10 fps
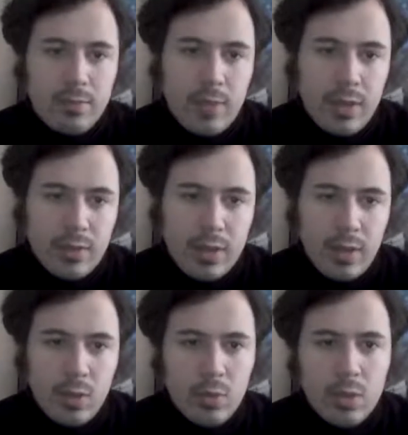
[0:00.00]

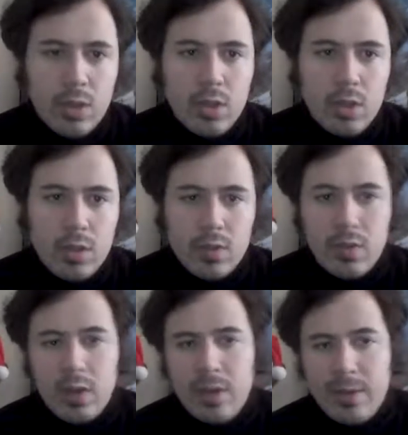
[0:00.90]
LCU.
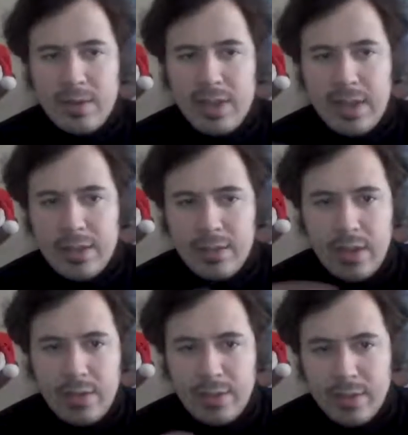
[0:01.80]
So I was kind of just
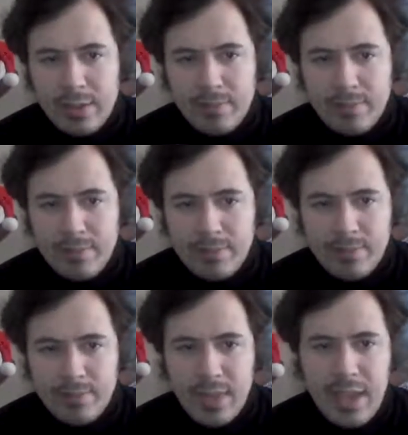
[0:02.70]
having to
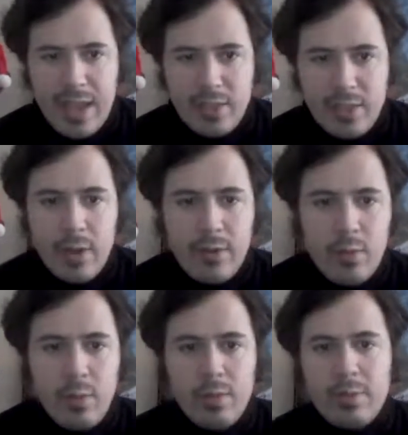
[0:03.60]
guess where
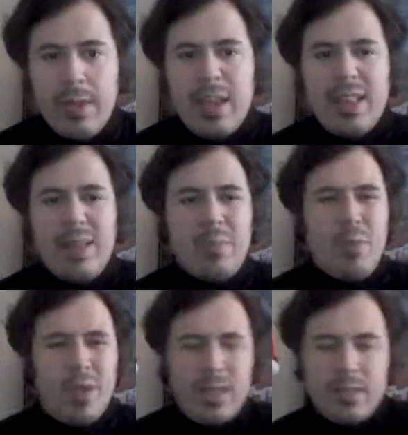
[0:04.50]
everyone would be at that
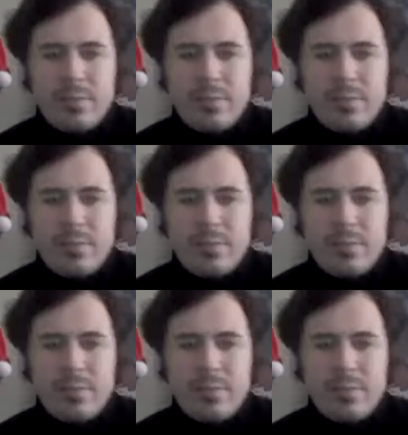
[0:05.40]
point.